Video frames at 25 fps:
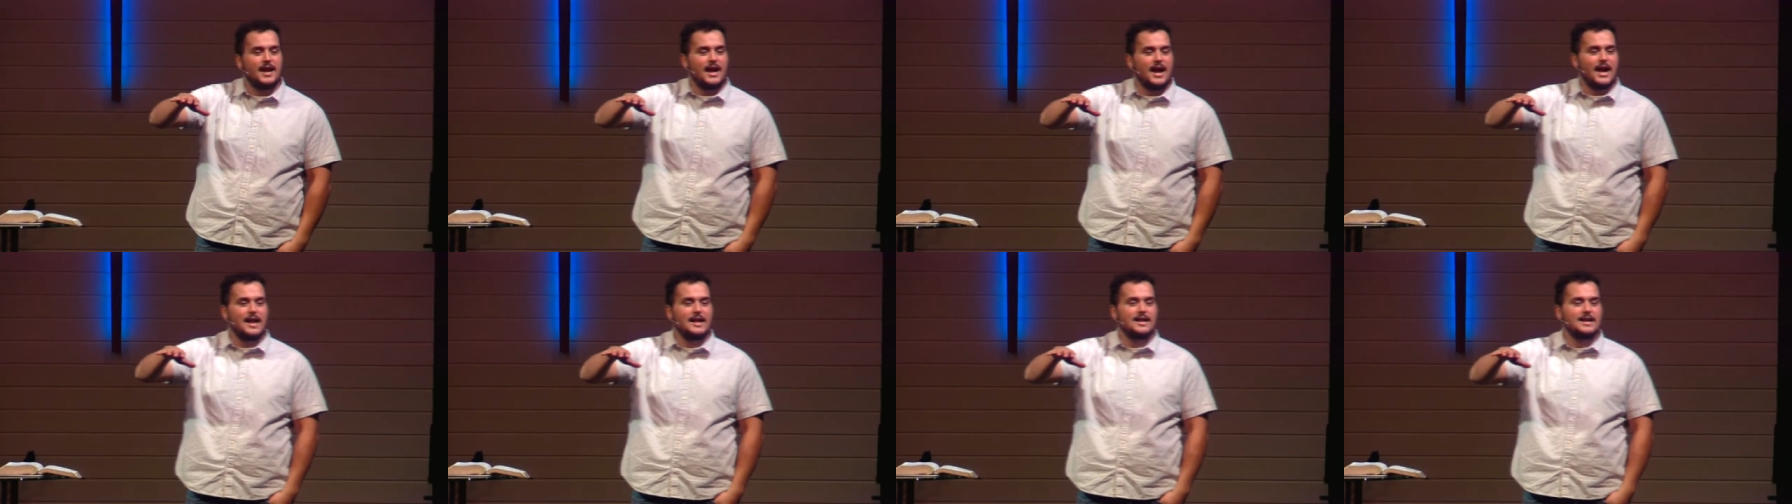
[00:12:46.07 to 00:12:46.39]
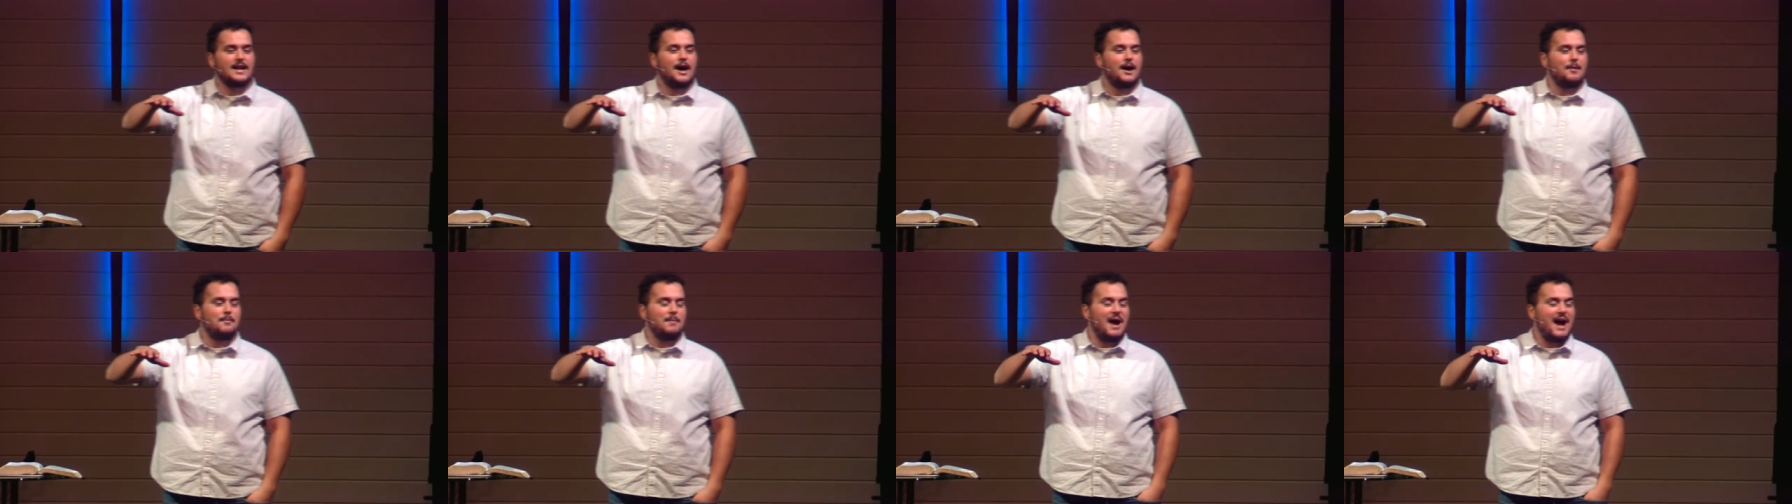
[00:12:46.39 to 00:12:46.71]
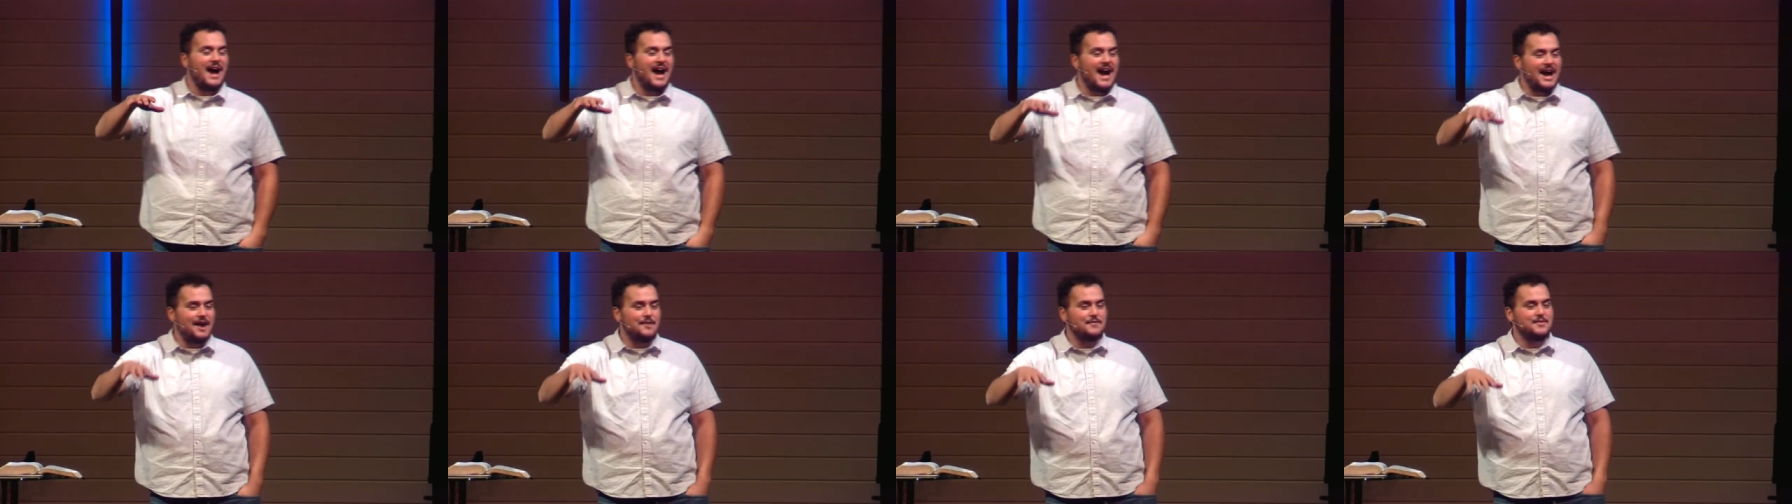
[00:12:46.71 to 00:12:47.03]
and um,
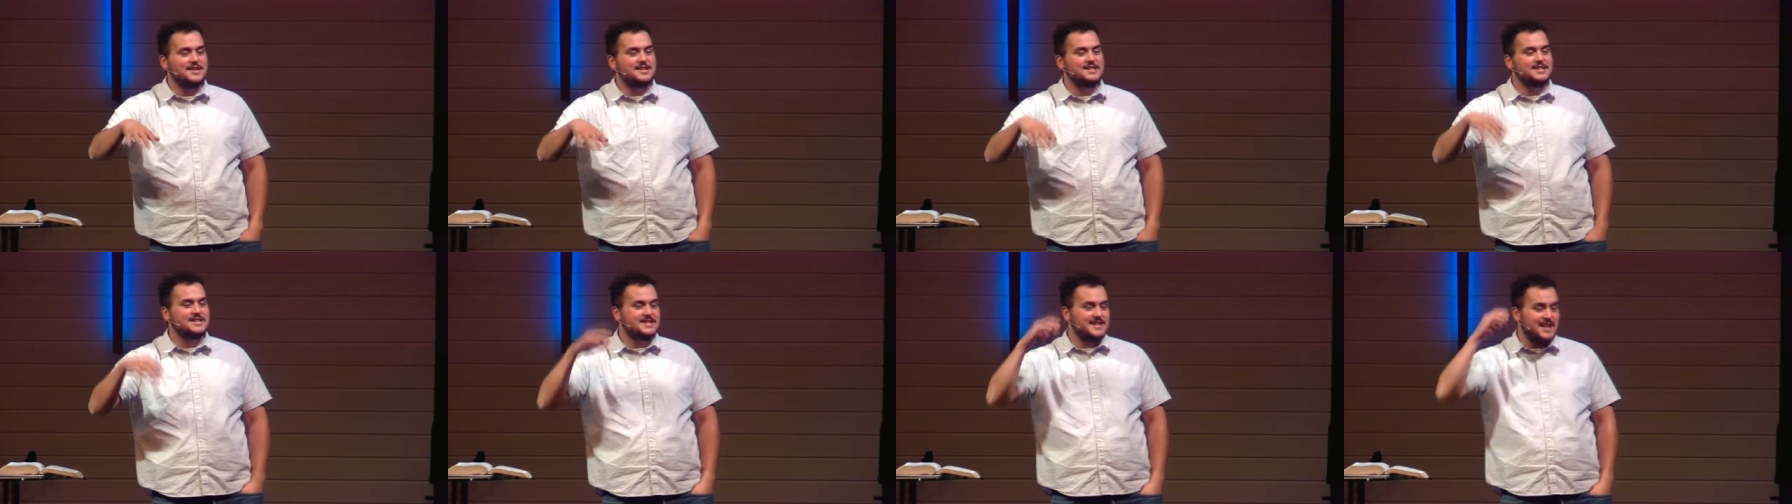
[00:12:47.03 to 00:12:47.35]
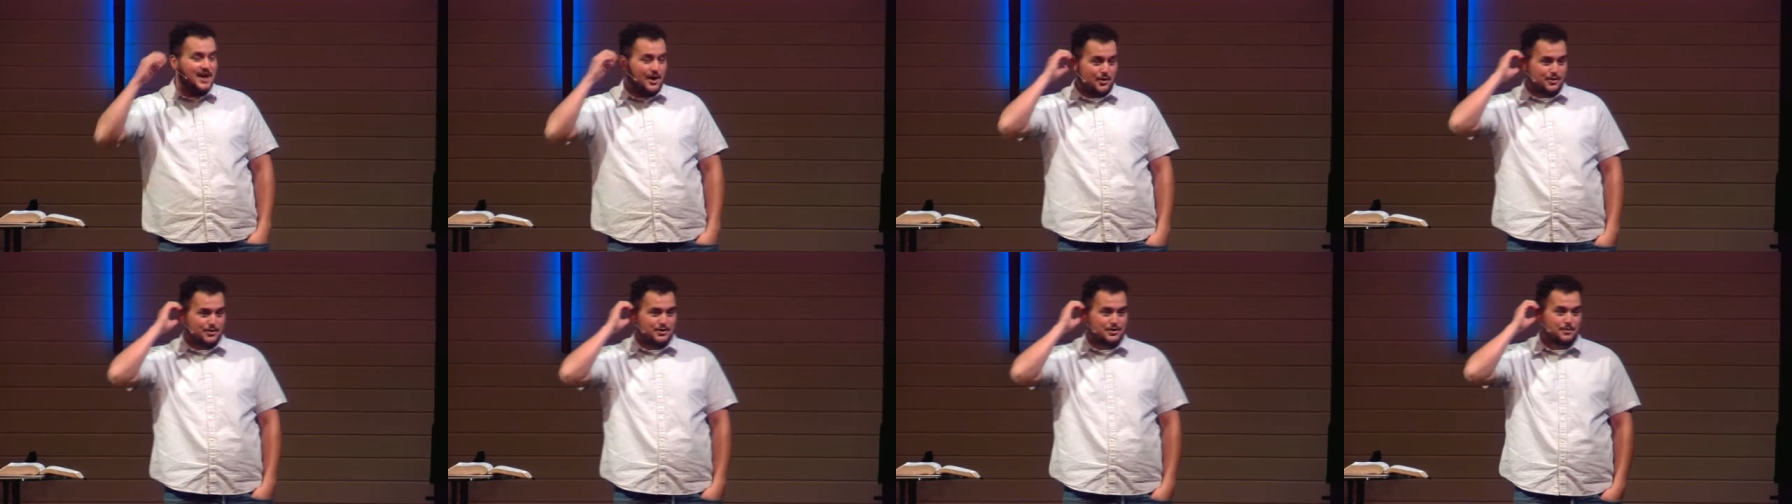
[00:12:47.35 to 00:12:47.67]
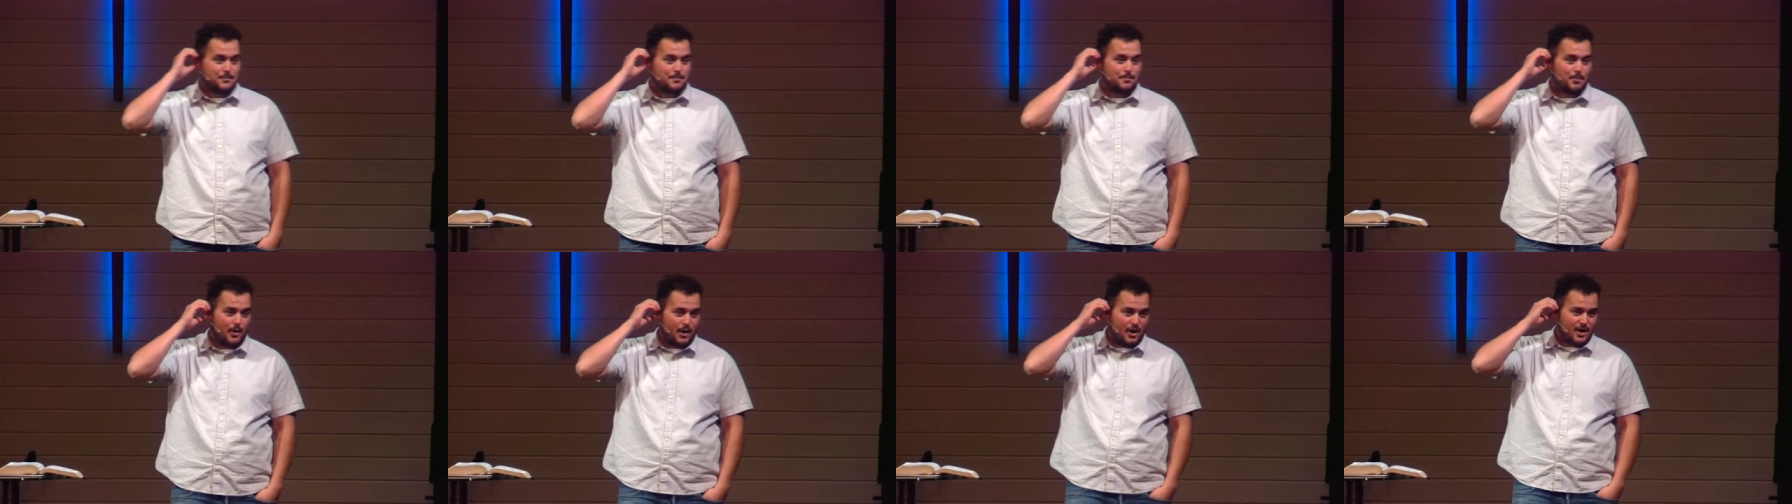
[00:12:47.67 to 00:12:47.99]
having to tell
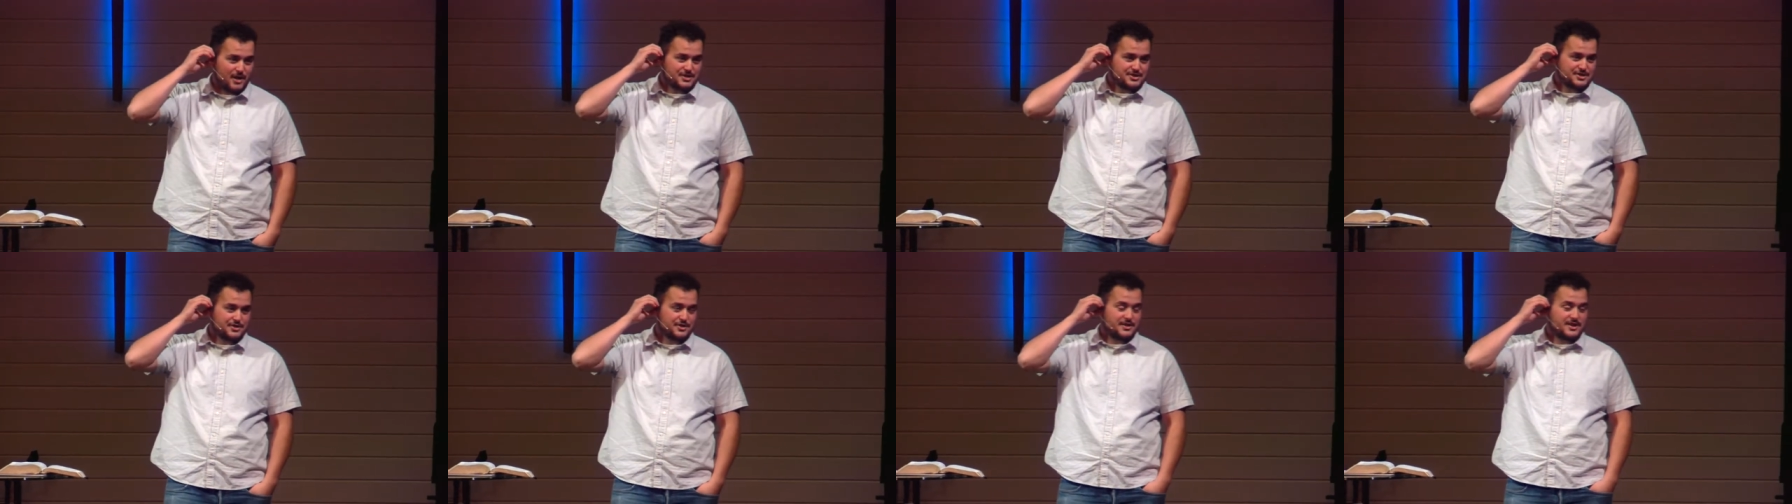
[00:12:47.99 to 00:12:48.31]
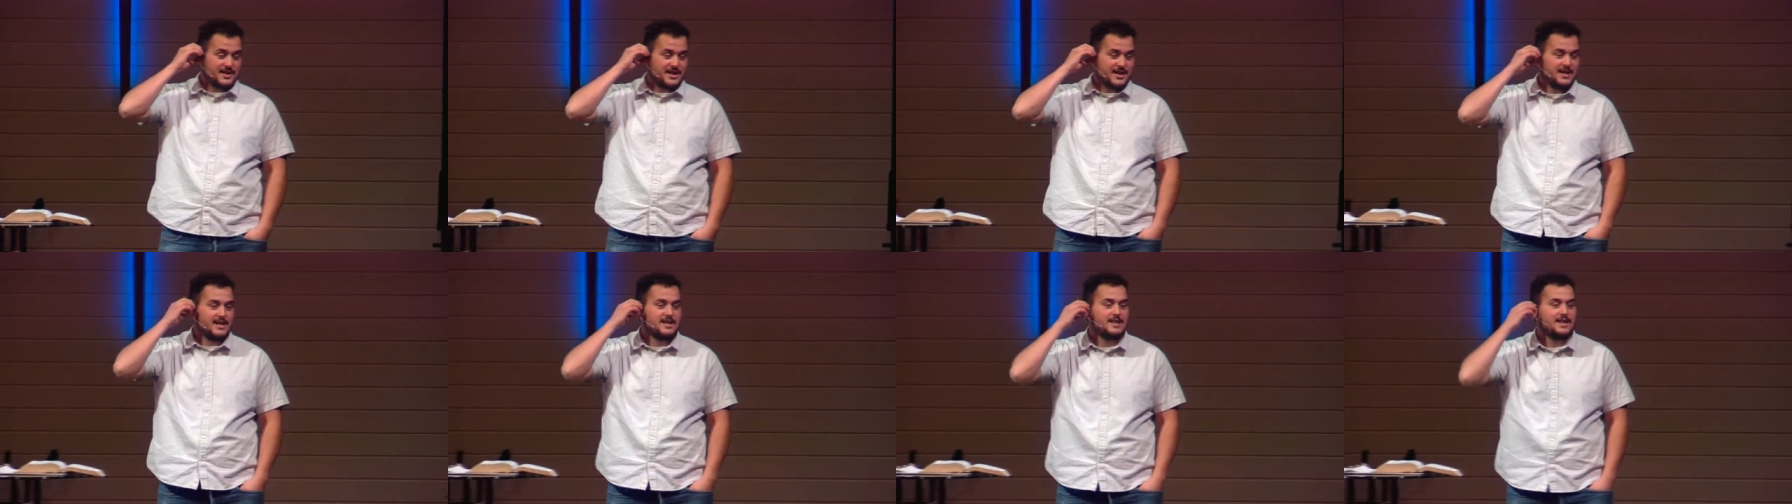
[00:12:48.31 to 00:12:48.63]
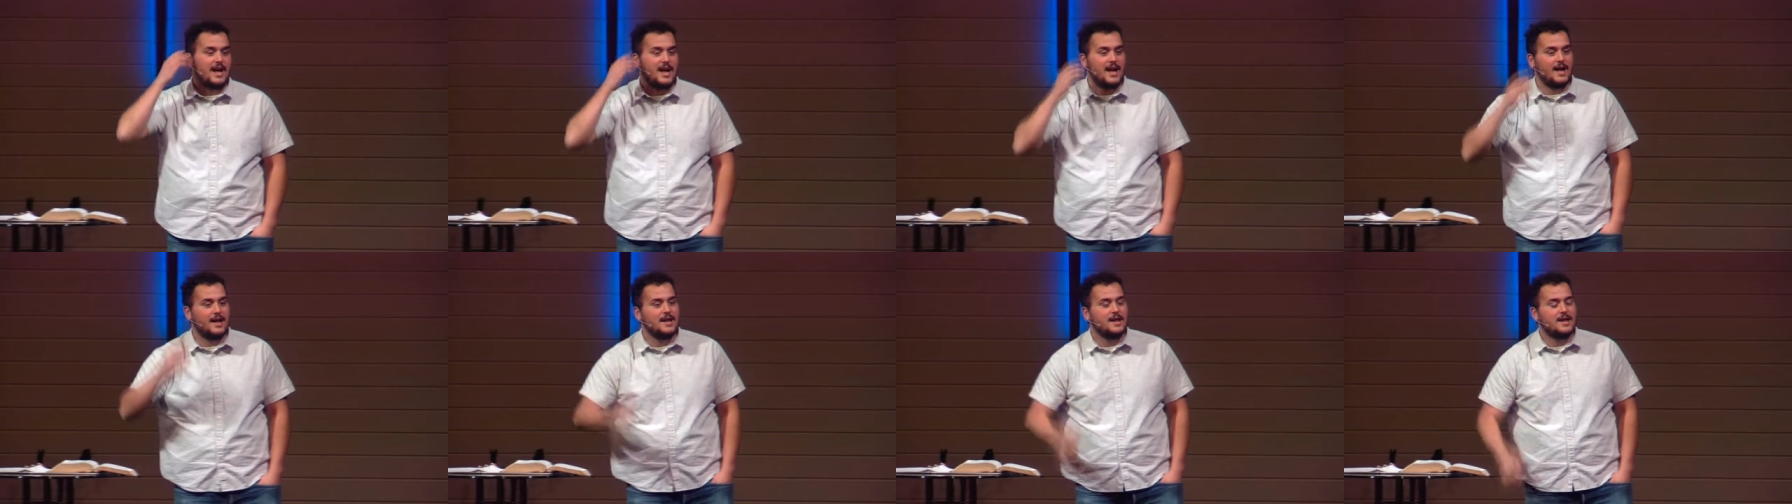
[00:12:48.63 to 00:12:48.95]
your boss, your king,
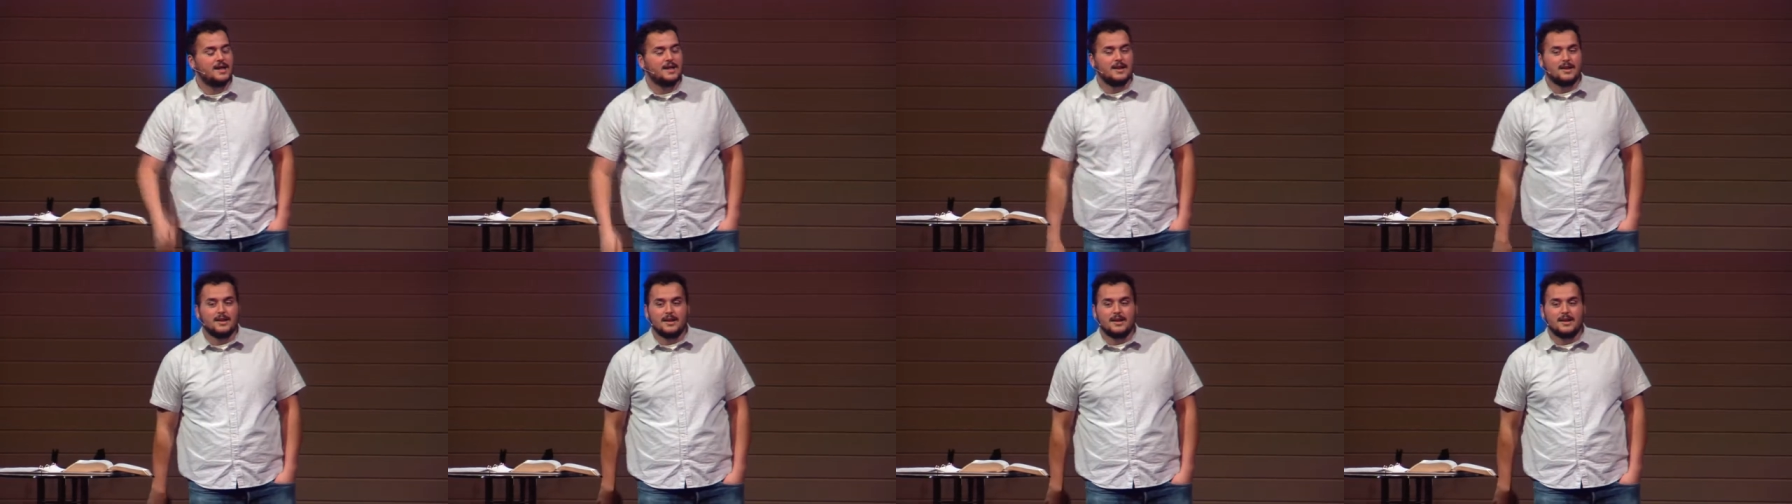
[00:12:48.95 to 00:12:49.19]
that,